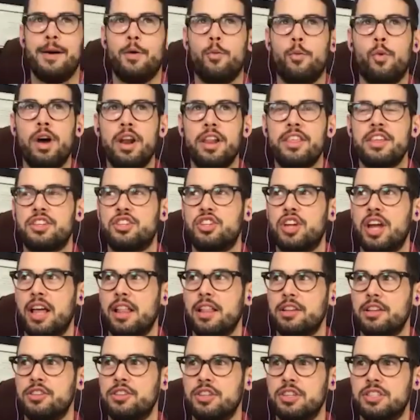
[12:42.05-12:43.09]
One of the
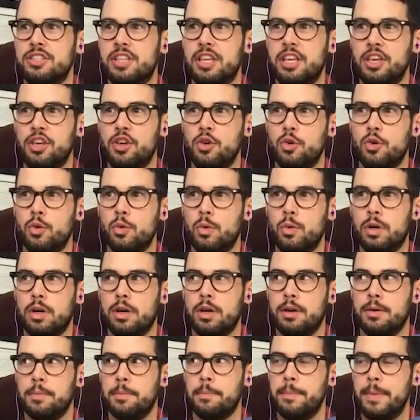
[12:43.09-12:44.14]
challenges that you
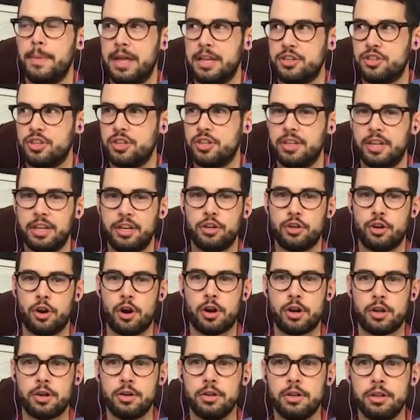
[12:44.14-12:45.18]
mentioned in your
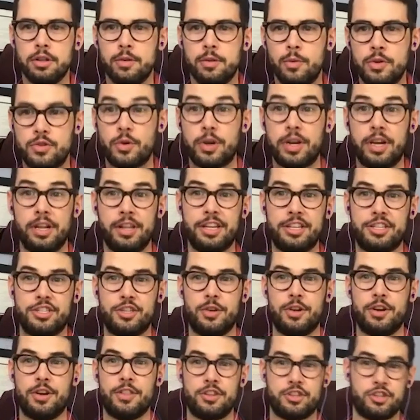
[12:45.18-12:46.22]
article, which we're going to link to here
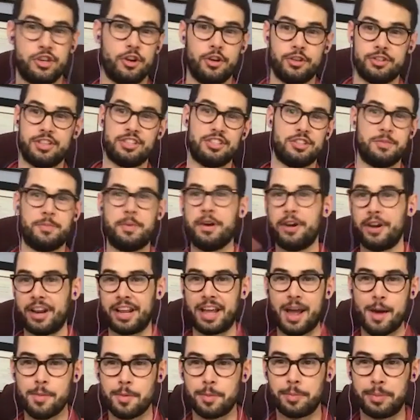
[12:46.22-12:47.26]
in the show notes, it's appeared in a
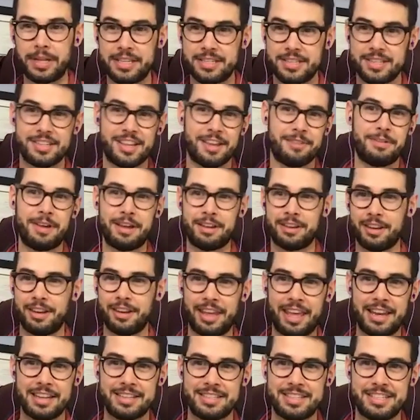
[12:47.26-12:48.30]
couple places. I found it in
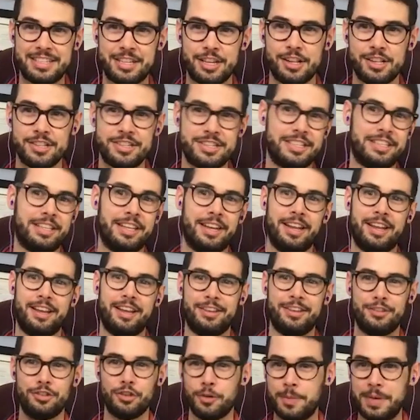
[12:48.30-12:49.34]
Anesthesiology Today. You
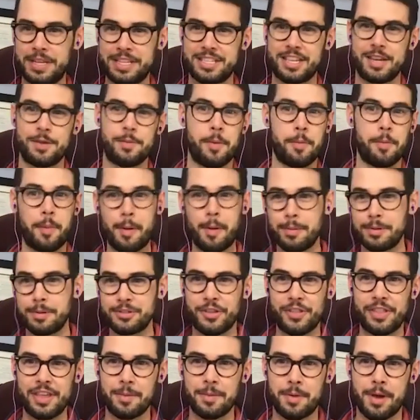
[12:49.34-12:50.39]
told me it's going to be published in
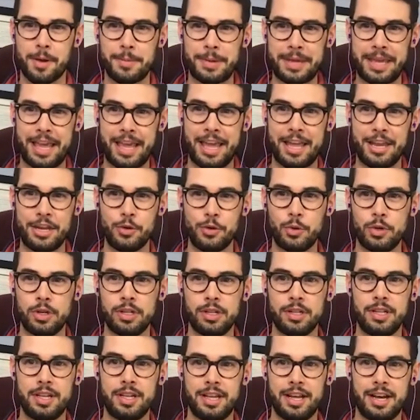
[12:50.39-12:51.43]
the upcoming annual
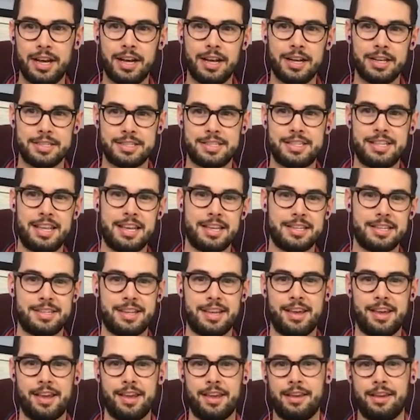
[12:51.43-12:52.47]

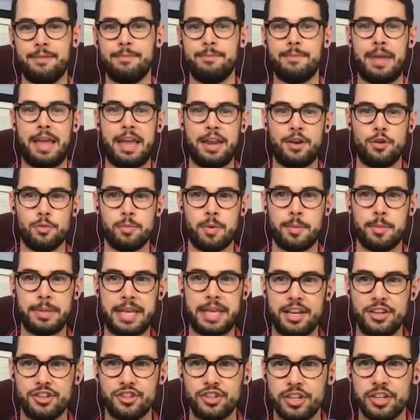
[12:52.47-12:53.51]
CSA annual
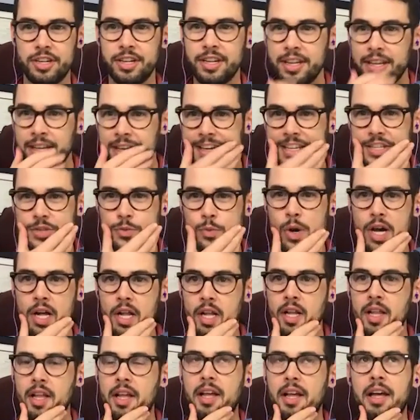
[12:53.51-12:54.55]
publication as
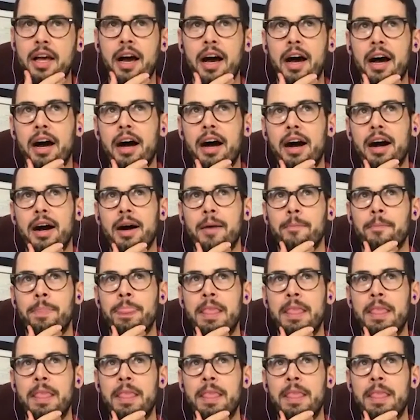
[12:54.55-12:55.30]
well. Sorry,